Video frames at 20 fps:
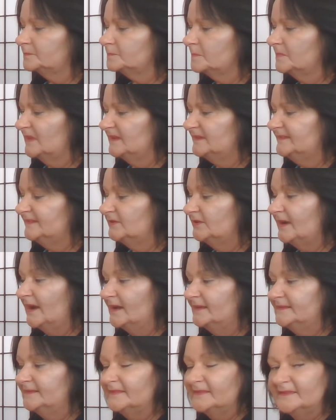These two
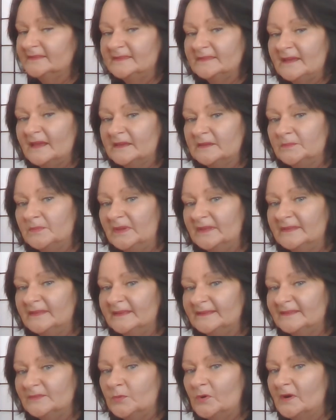cards are the same, and
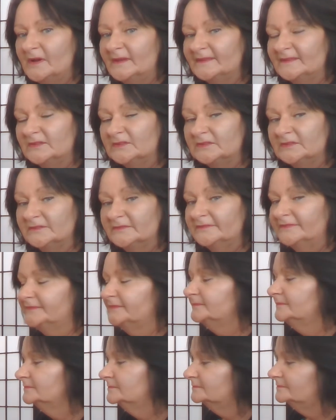that's why it sort of
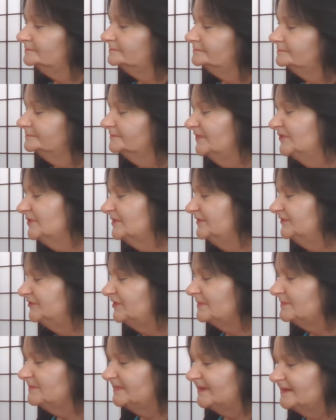
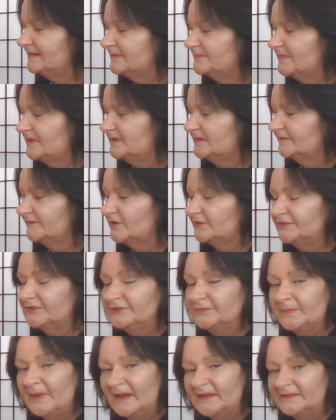jumped out at me. You've got
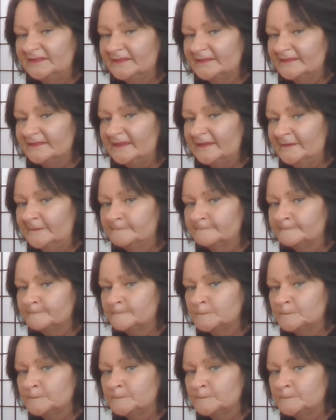two pages here.